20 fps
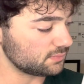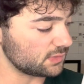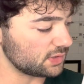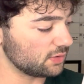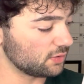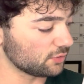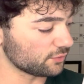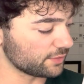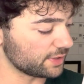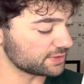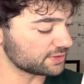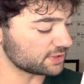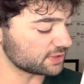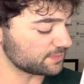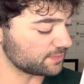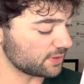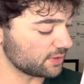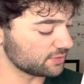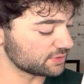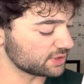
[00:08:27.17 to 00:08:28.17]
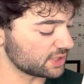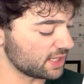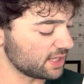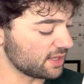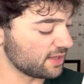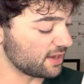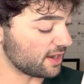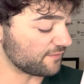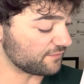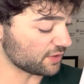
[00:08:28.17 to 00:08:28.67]
I'll erase this post.
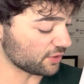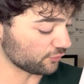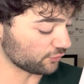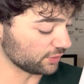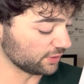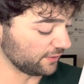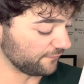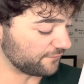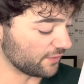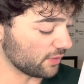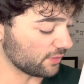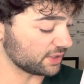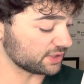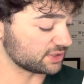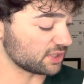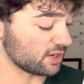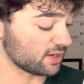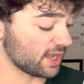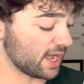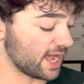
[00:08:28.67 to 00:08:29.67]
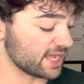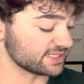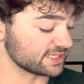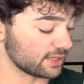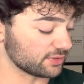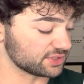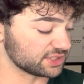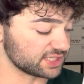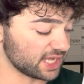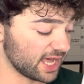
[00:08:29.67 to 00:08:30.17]
If they're really focused on guys
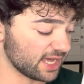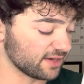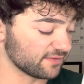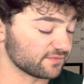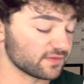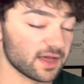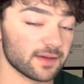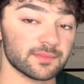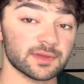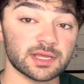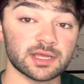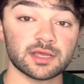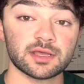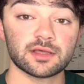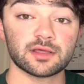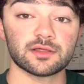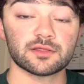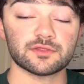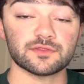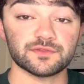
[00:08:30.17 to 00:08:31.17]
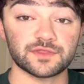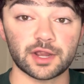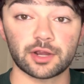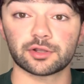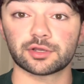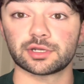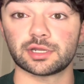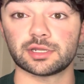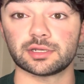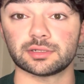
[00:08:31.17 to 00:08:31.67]
outside of them, they're
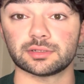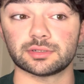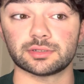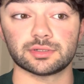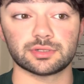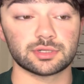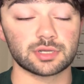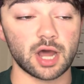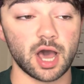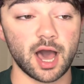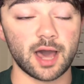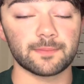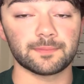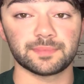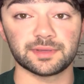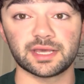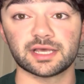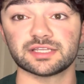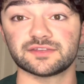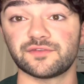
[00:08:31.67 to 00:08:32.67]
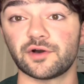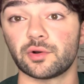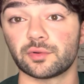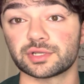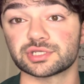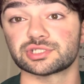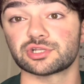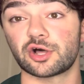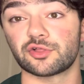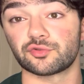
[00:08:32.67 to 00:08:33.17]
going to not be as
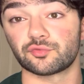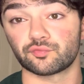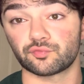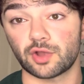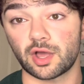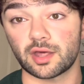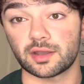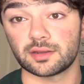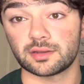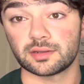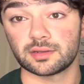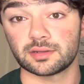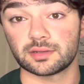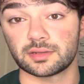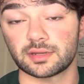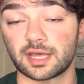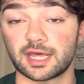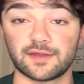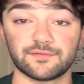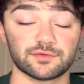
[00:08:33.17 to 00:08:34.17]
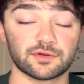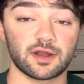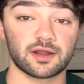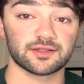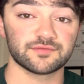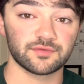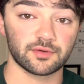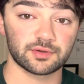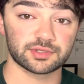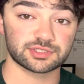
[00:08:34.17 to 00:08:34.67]
focused on the run. And if you're not
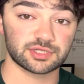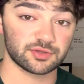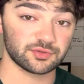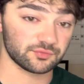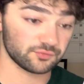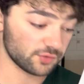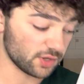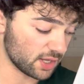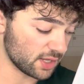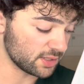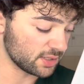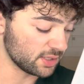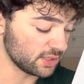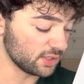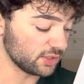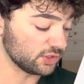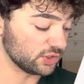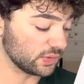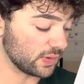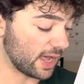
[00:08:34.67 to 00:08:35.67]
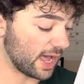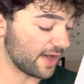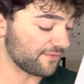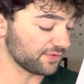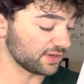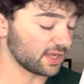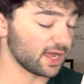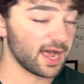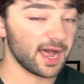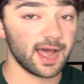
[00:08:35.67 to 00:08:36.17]
as focused on the run, you have
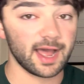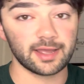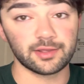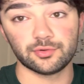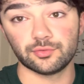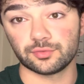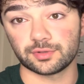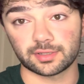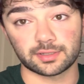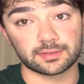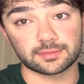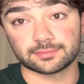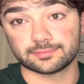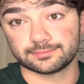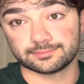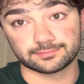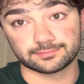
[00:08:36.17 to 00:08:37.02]
a guy who can,